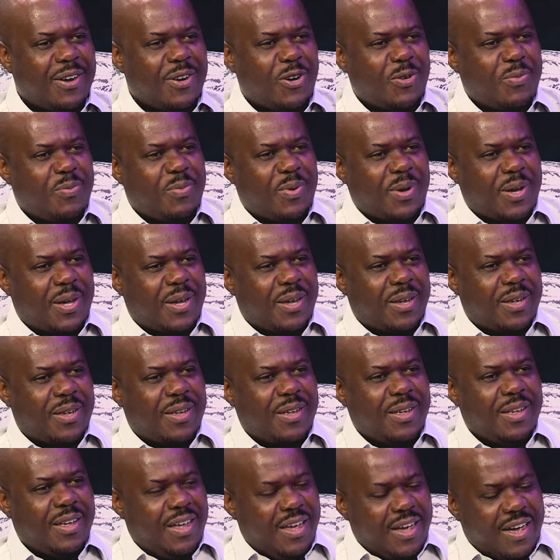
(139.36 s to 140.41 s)

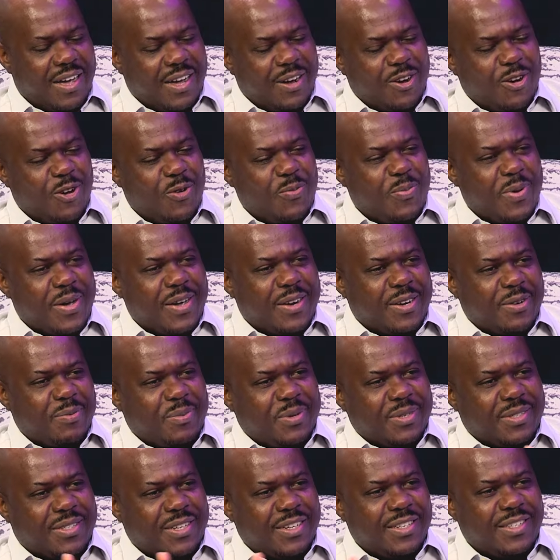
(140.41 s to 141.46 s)
hope I
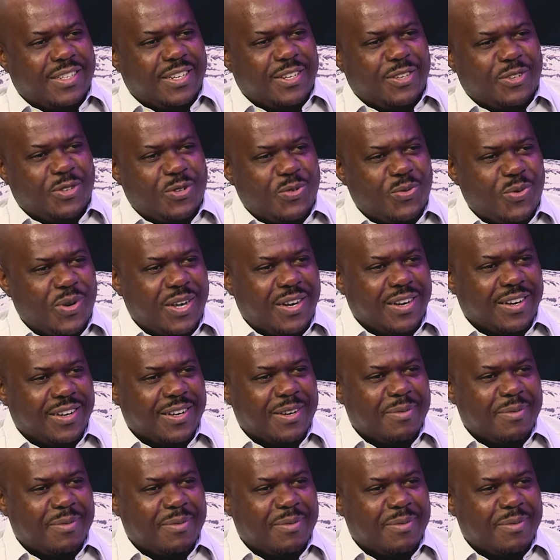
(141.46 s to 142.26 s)
represented you well